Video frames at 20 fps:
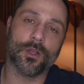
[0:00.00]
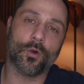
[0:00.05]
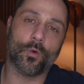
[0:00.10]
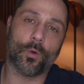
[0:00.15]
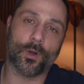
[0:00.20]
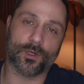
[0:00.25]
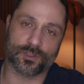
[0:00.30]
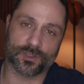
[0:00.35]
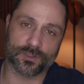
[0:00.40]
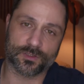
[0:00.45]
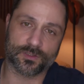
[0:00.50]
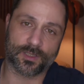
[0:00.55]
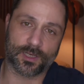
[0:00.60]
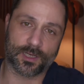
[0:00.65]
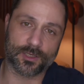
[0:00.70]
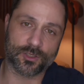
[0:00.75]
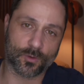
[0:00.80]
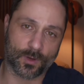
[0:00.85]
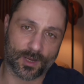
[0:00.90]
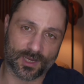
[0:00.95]
questions that
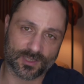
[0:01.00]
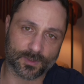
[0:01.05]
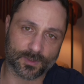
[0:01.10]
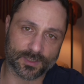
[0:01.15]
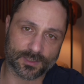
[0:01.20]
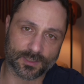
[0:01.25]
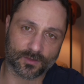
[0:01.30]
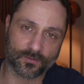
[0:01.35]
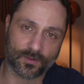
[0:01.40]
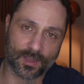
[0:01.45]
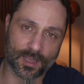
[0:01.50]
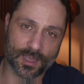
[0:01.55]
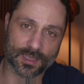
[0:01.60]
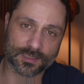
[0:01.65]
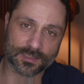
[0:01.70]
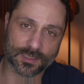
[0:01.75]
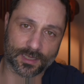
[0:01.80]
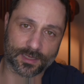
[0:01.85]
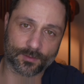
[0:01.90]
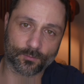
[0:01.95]
I do myself
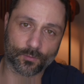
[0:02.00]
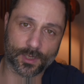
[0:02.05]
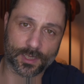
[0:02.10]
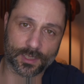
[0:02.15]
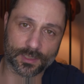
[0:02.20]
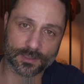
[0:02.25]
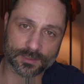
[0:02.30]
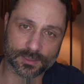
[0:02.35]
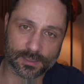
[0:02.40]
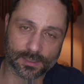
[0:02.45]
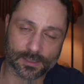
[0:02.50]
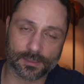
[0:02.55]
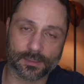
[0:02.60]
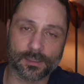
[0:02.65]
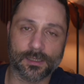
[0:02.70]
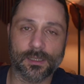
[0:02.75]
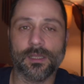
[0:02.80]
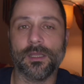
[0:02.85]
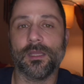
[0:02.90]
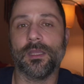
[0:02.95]
as I am reading a scene